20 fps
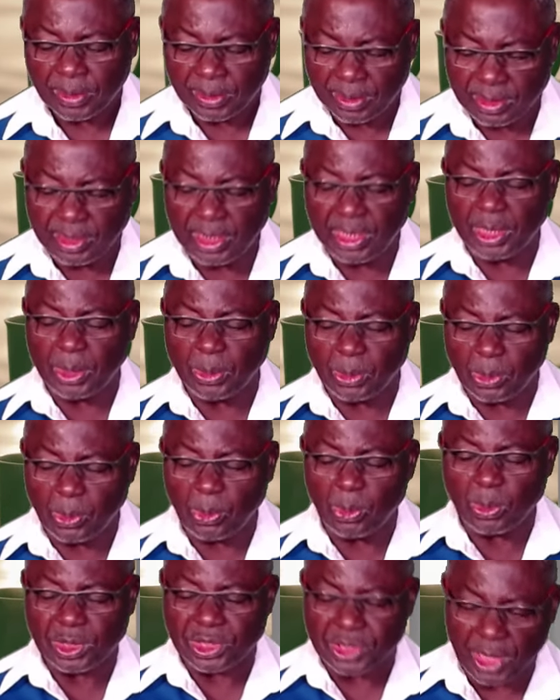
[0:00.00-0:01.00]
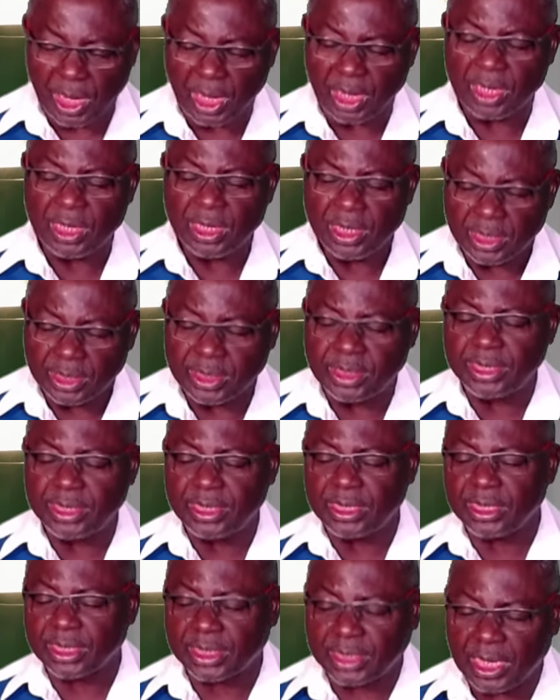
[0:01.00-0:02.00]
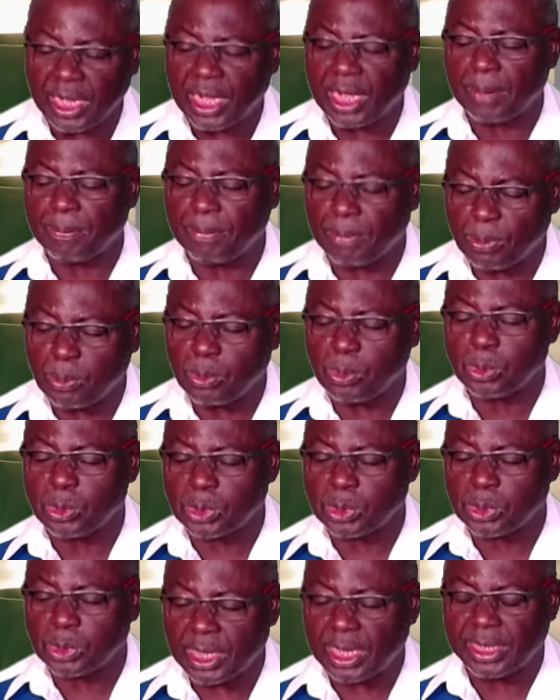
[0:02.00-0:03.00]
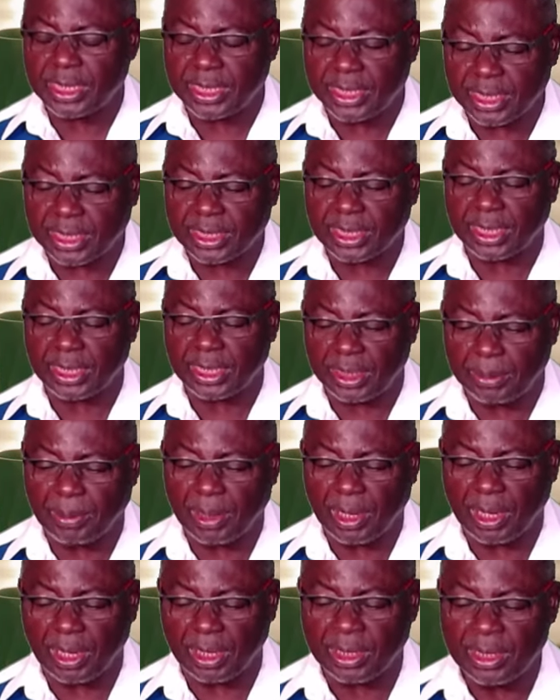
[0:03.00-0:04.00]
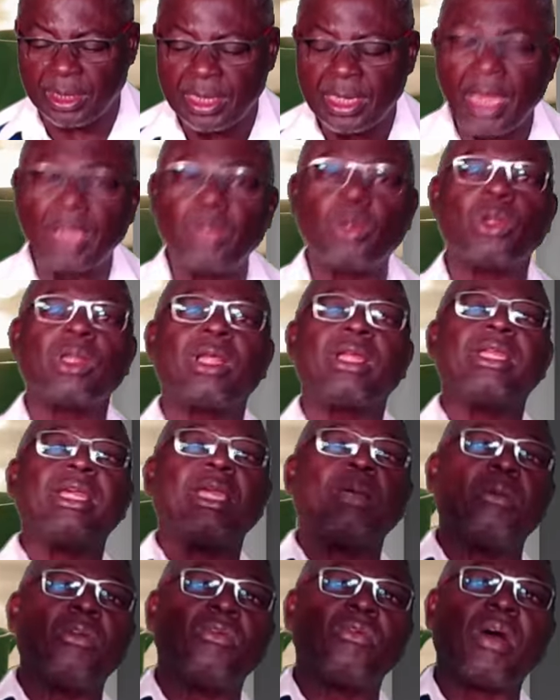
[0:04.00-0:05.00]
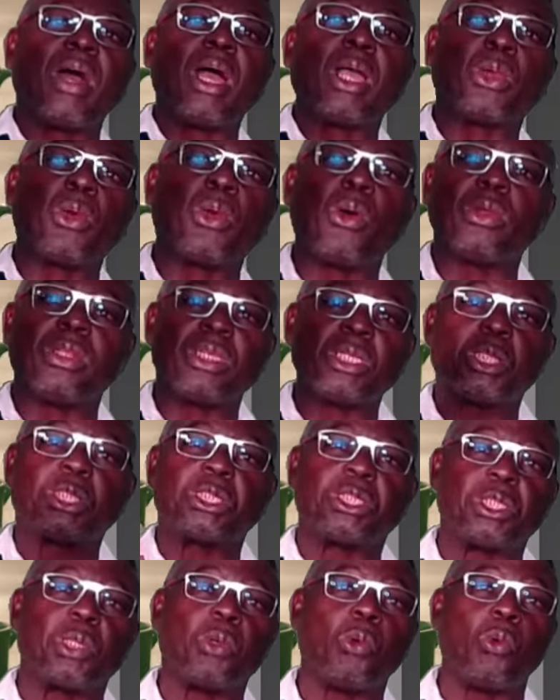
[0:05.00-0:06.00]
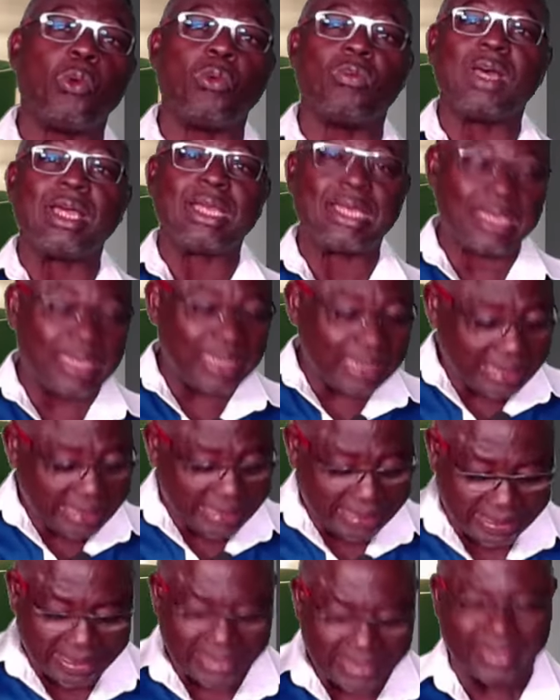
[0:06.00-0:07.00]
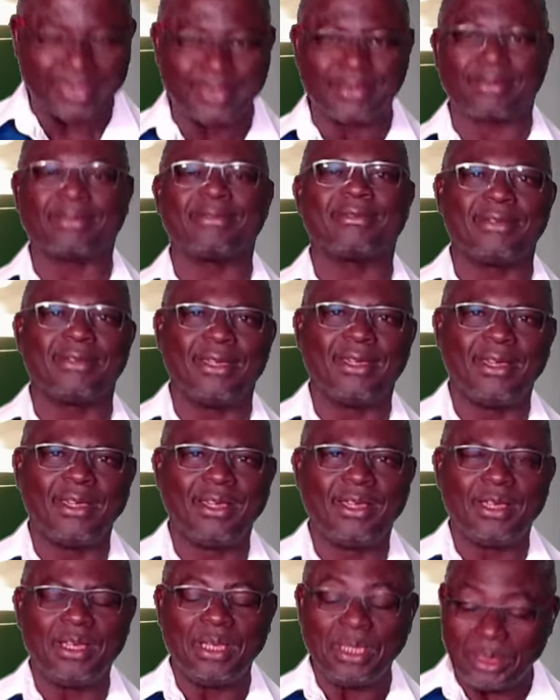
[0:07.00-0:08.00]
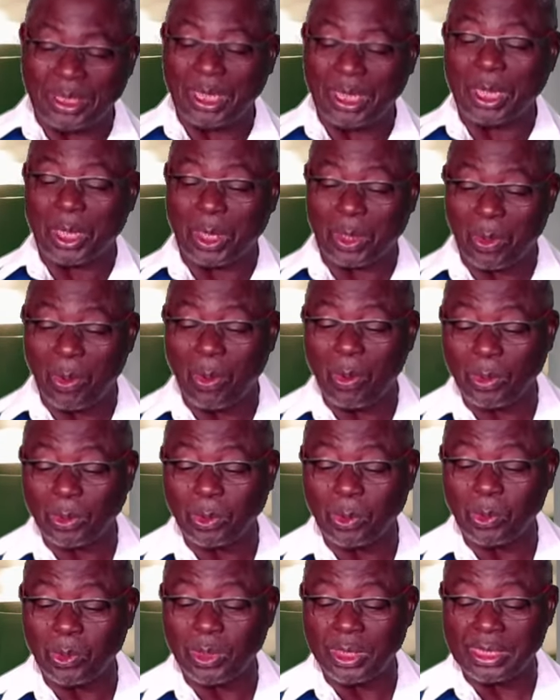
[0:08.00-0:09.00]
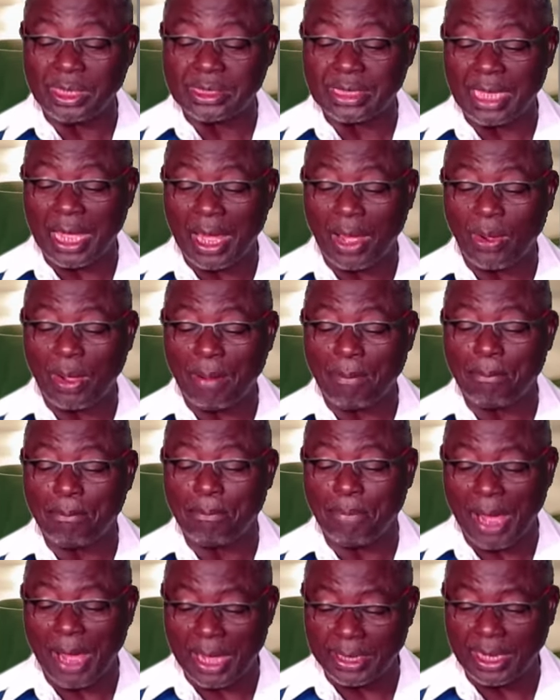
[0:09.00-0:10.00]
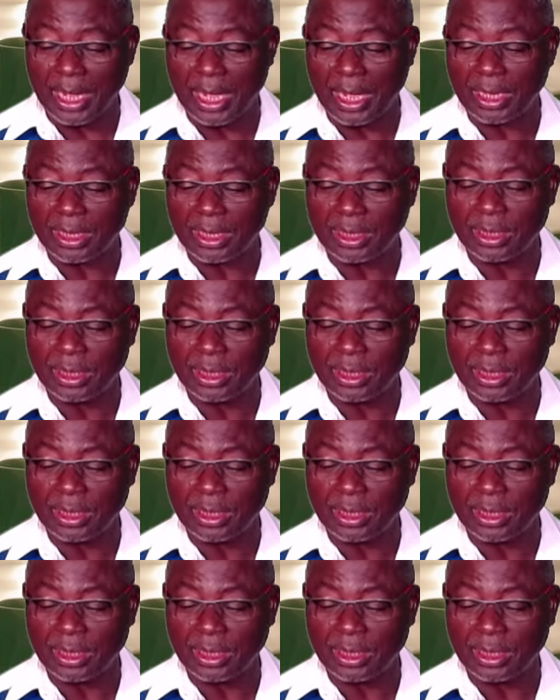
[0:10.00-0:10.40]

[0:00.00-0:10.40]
Neorosha, Nika Broza Ikaliba. Another name of our God is Jehovah Nissi. The God who is our banner.